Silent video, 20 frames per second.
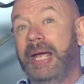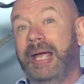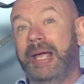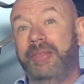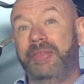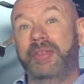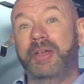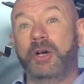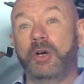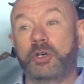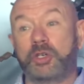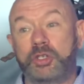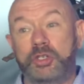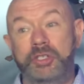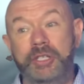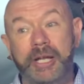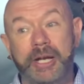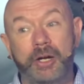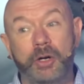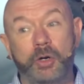and there are
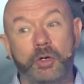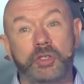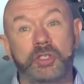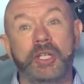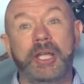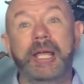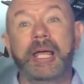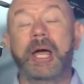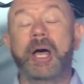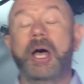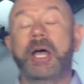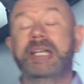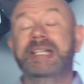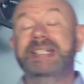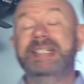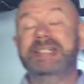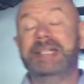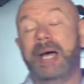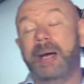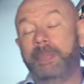snares
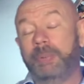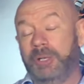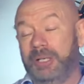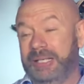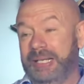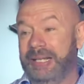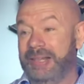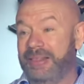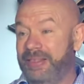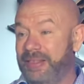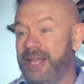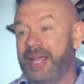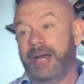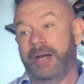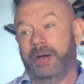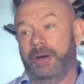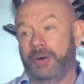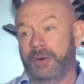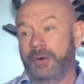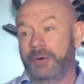doubly
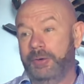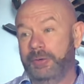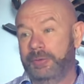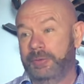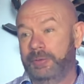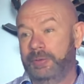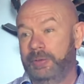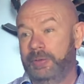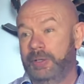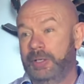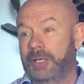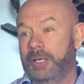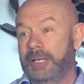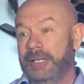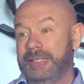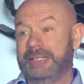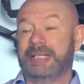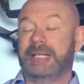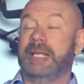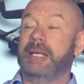there
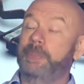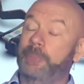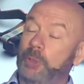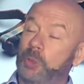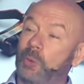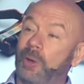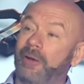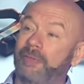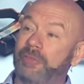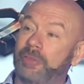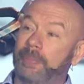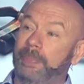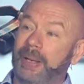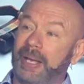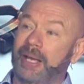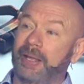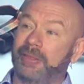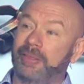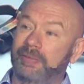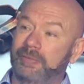to keep you off the
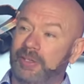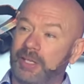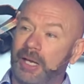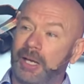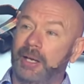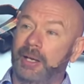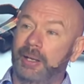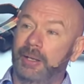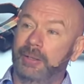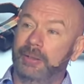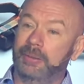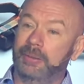path of God.